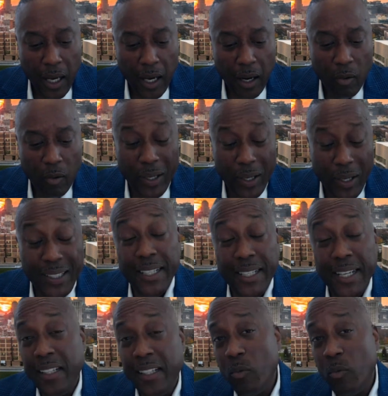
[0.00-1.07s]
We
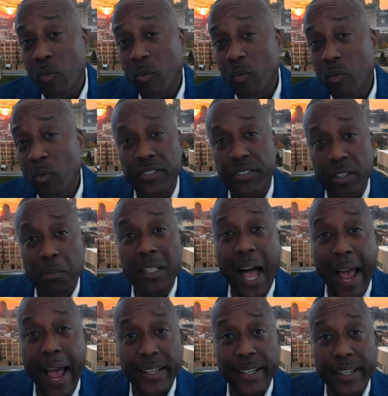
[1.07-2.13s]
did receive some
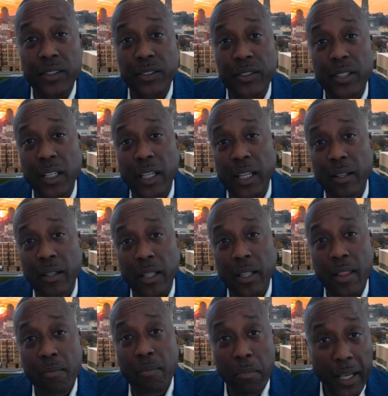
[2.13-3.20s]
guidance in
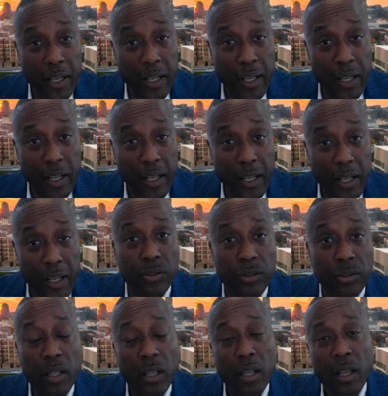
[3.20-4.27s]
mid-August
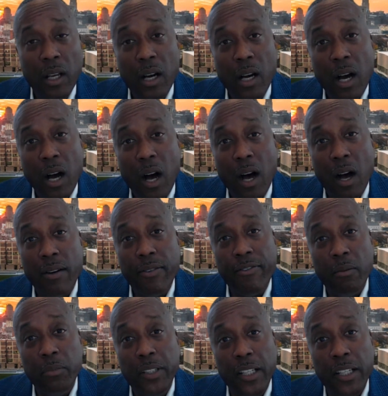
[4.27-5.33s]

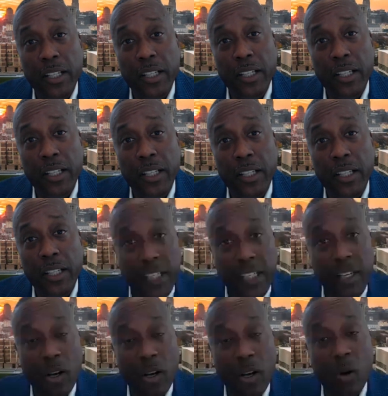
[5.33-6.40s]
from DOJ and
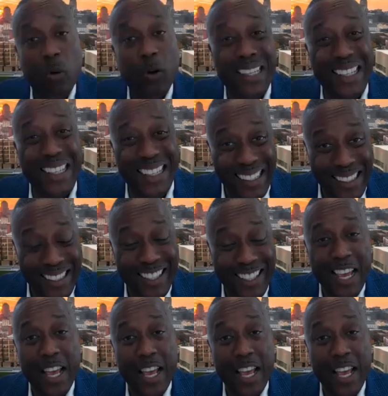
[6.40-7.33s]
DOE as it